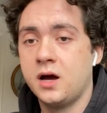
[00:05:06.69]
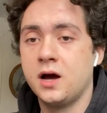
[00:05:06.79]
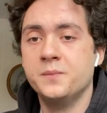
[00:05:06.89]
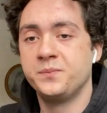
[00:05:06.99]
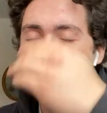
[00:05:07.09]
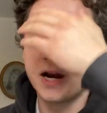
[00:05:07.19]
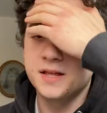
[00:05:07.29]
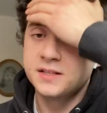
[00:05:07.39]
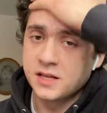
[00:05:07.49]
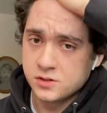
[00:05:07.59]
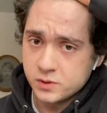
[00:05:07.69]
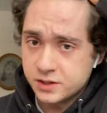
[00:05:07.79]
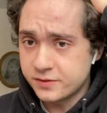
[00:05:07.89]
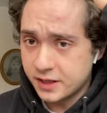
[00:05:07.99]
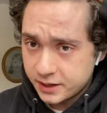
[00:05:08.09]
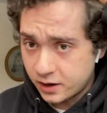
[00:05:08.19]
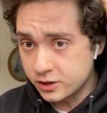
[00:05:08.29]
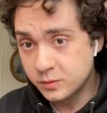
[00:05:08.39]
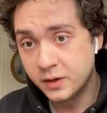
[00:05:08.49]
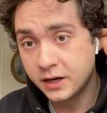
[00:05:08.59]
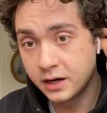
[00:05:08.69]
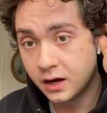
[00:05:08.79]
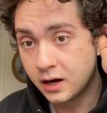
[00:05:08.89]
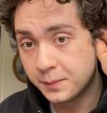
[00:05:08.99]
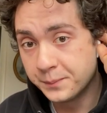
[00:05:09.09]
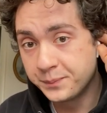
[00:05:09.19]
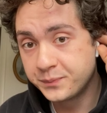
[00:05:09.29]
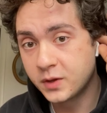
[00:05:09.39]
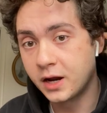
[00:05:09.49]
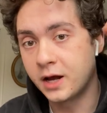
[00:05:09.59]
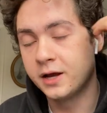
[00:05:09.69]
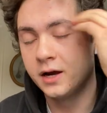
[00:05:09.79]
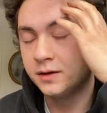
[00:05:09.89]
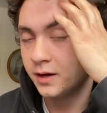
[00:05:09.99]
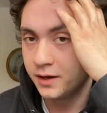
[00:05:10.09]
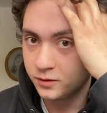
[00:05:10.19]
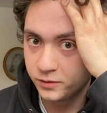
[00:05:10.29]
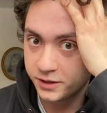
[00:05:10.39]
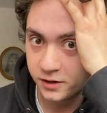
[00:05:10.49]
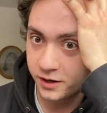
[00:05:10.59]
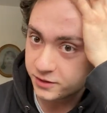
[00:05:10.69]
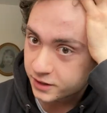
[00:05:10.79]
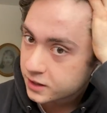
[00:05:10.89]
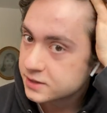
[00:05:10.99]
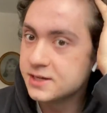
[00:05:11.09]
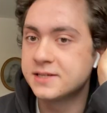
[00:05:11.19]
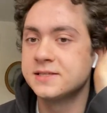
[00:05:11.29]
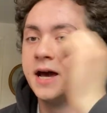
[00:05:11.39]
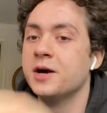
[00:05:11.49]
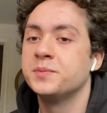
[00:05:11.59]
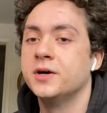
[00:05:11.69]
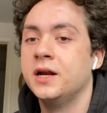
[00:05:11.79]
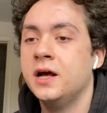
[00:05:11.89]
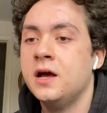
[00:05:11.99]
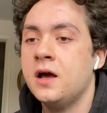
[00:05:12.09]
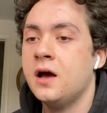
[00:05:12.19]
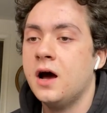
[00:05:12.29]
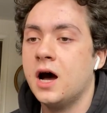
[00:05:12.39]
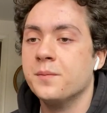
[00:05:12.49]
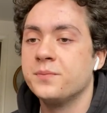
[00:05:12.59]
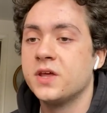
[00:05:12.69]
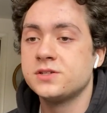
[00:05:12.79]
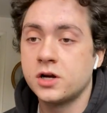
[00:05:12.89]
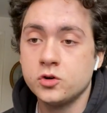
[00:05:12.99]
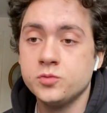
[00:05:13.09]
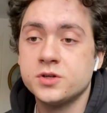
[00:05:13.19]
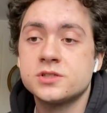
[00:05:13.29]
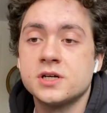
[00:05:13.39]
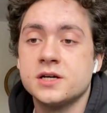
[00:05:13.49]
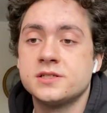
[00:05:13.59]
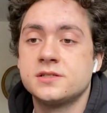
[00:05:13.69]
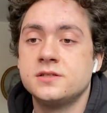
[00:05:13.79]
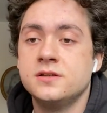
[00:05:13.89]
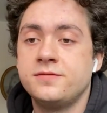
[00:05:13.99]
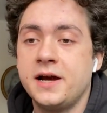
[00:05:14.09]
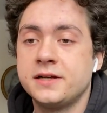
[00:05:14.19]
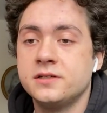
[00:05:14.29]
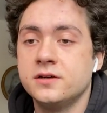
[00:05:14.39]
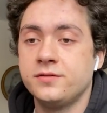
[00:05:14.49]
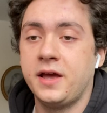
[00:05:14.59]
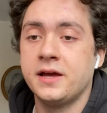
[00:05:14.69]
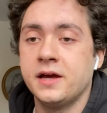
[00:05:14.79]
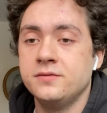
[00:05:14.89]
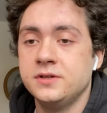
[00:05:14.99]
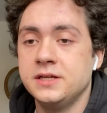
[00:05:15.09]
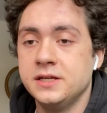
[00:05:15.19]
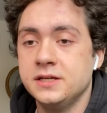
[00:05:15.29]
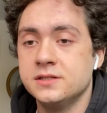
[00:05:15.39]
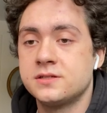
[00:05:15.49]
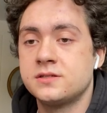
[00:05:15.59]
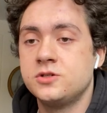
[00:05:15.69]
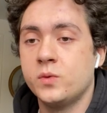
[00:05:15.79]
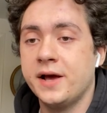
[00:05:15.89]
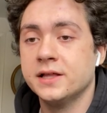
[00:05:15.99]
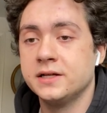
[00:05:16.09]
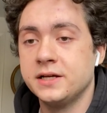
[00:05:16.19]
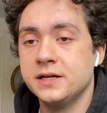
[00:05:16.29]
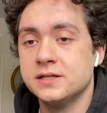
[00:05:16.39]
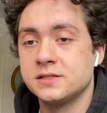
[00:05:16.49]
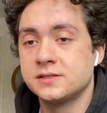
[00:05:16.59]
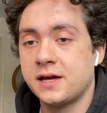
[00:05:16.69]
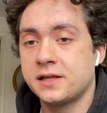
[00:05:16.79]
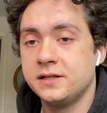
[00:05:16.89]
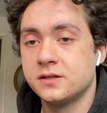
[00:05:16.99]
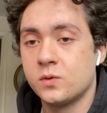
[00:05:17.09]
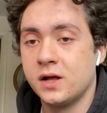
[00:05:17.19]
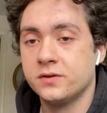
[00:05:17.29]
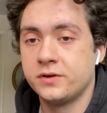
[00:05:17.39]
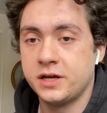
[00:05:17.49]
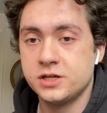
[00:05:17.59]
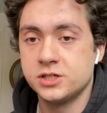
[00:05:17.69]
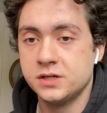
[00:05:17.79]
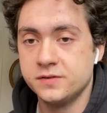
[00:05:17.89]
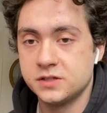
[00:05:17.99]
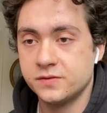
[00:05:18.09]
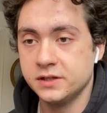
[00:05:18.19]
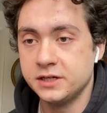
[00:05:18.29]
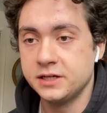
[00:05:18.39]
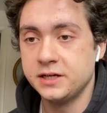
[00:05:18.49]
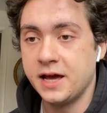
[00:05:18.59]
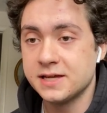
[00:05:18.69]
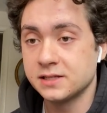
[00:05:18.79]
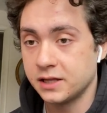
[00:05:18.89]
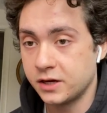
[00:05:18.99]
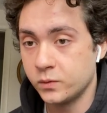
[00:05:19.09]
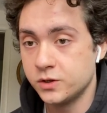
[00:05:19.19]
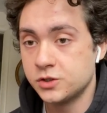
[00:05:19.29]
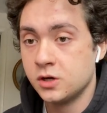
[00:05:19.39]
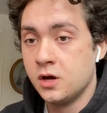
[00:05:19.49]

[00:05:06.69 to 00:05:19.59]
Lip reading: And I think that's a really valid argument. And I don't really know how you can contest that. But as our group discussed, the fact of AAVE's duality is exactly the qualification of its validity as a language.